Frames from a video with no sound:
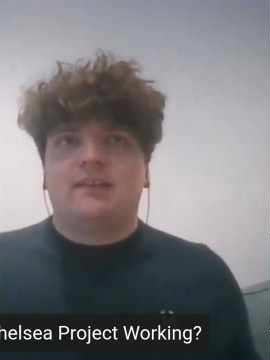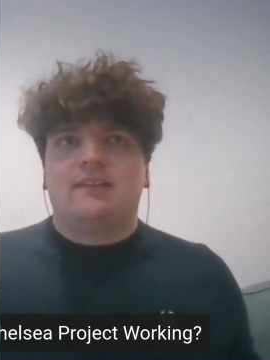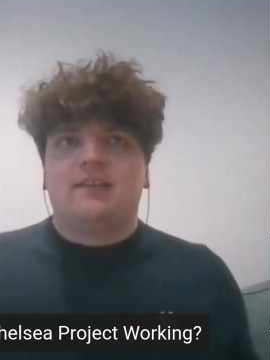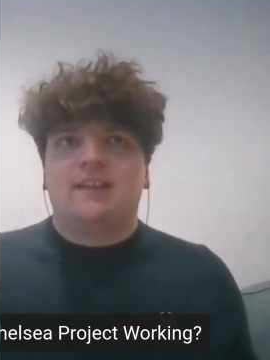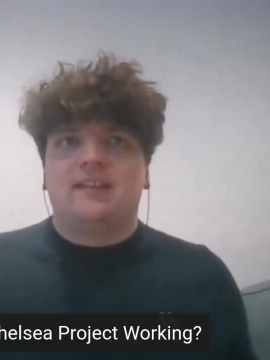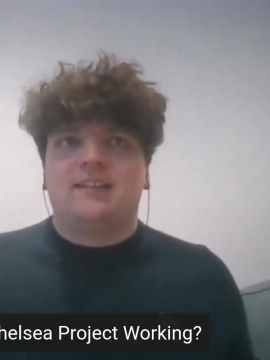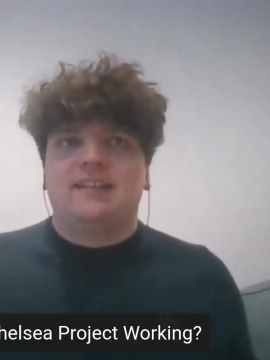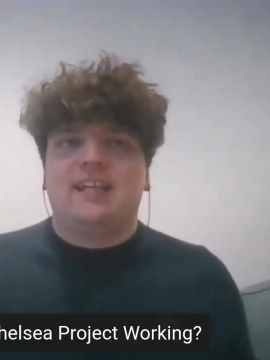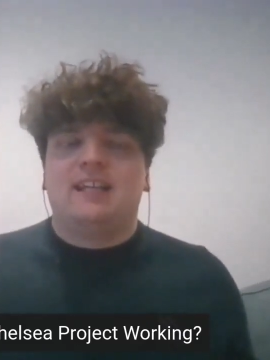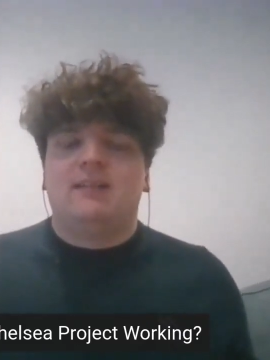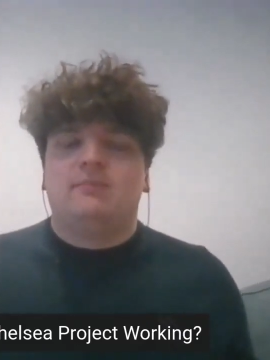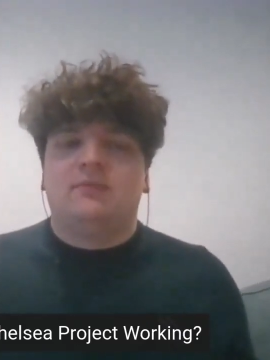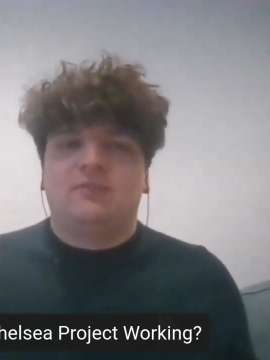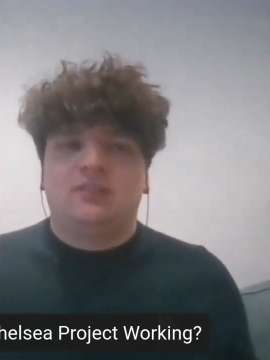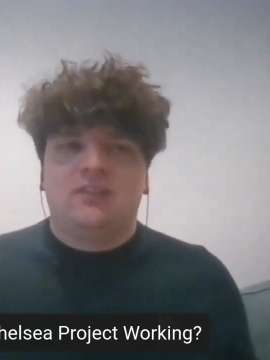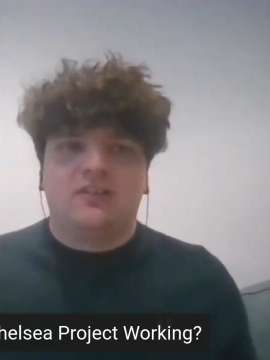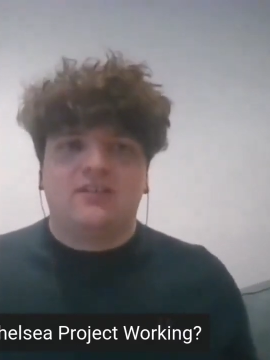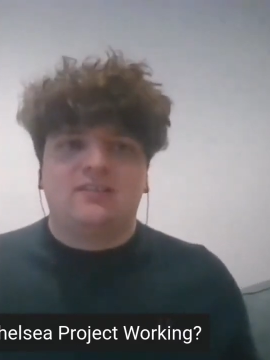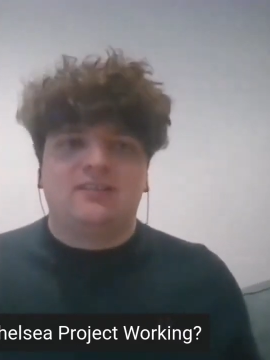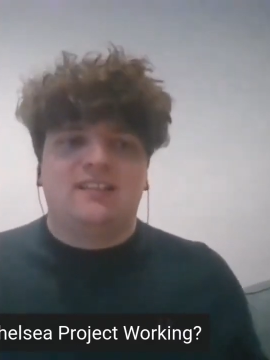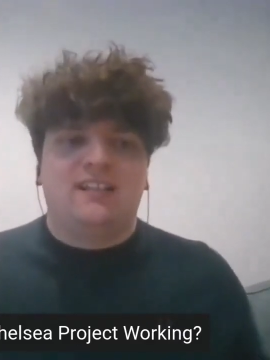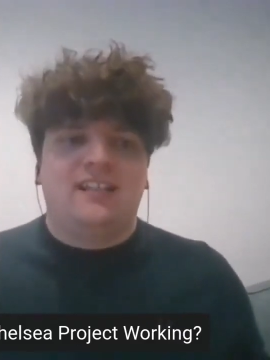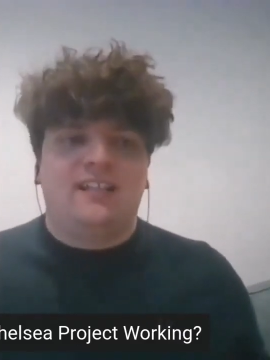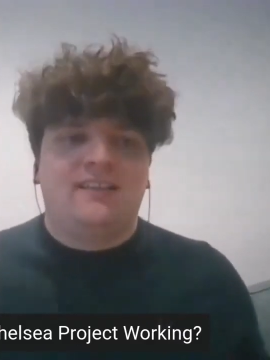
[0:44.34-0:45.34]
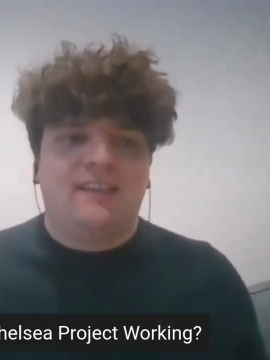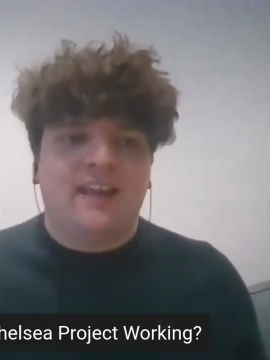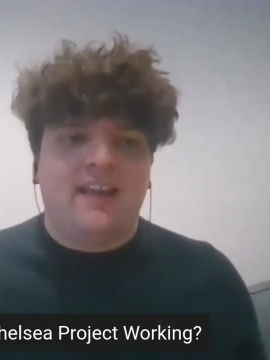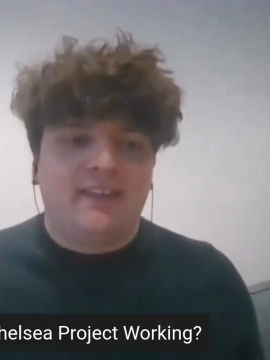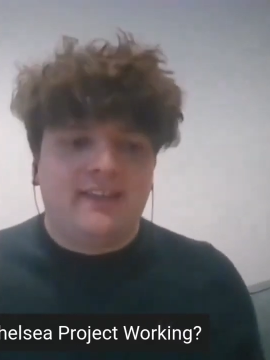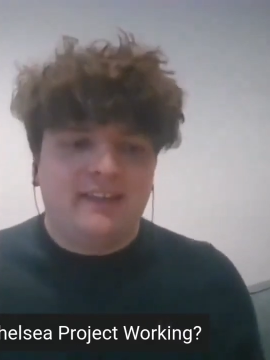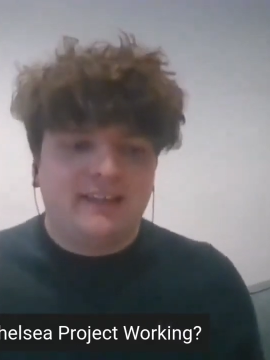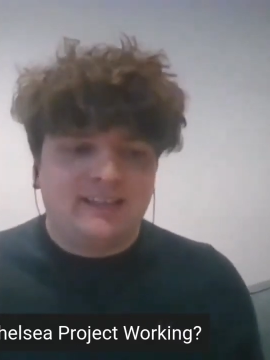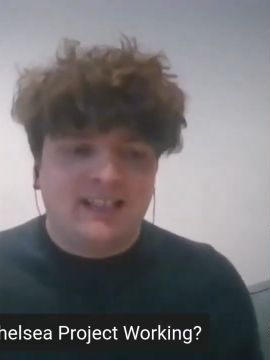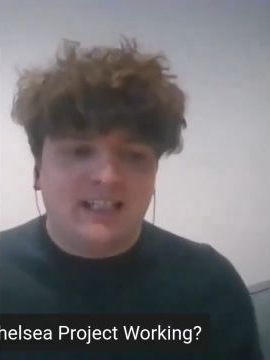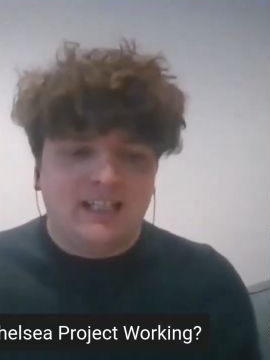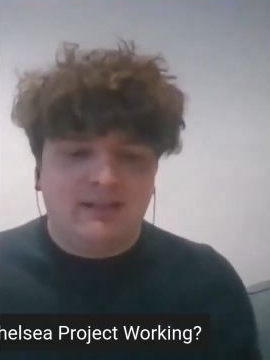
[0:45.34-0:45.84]
the team does need
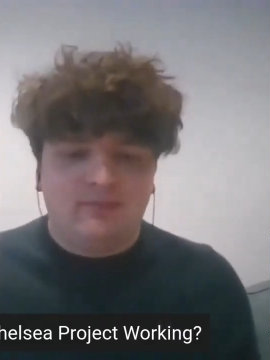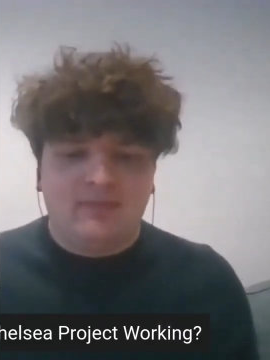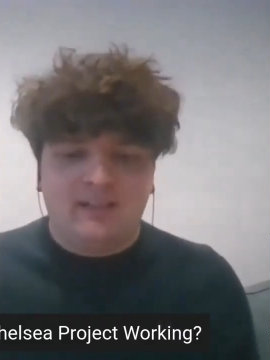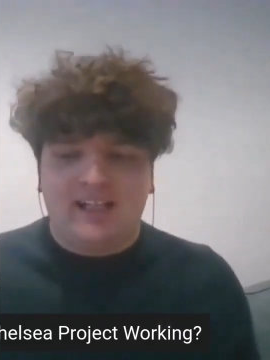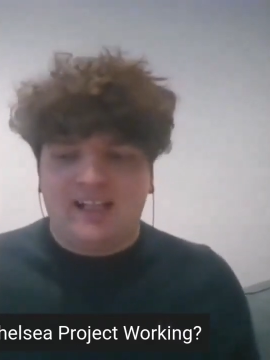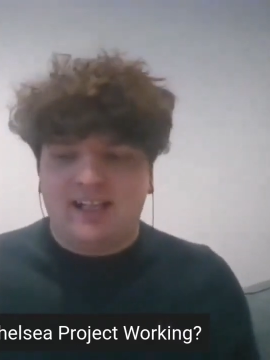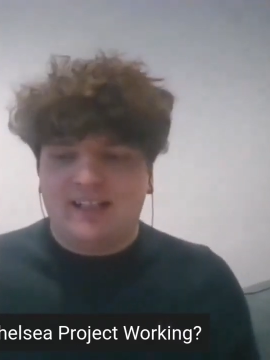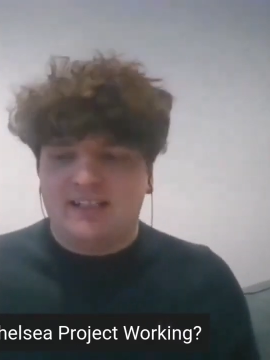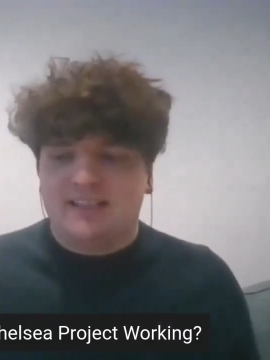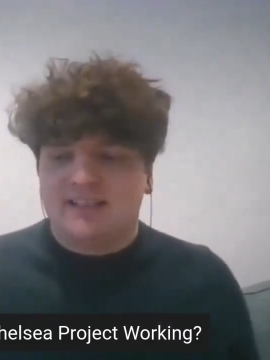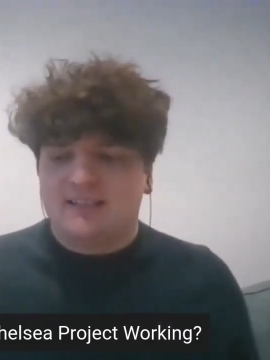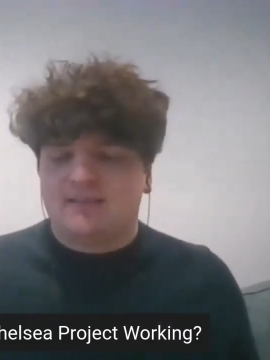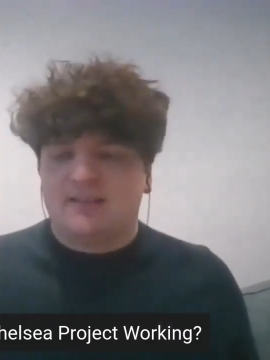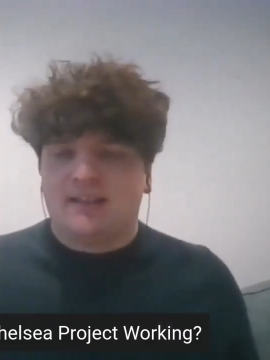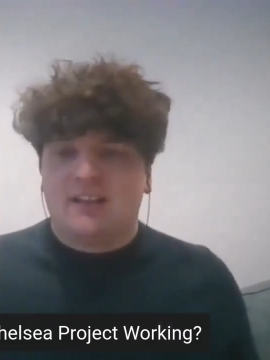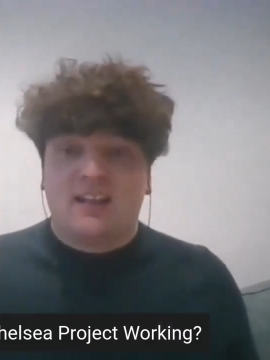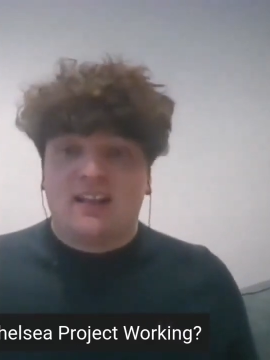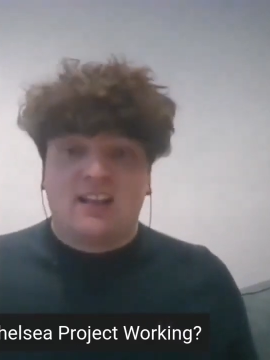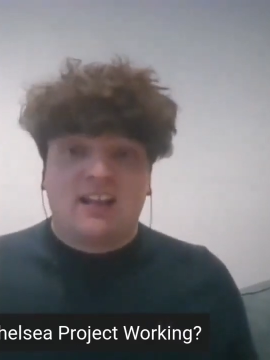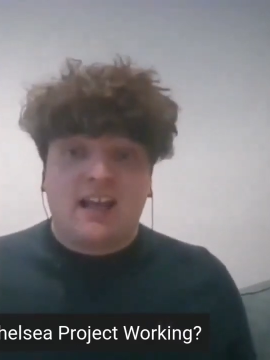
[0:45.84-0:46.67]
that. The team needs,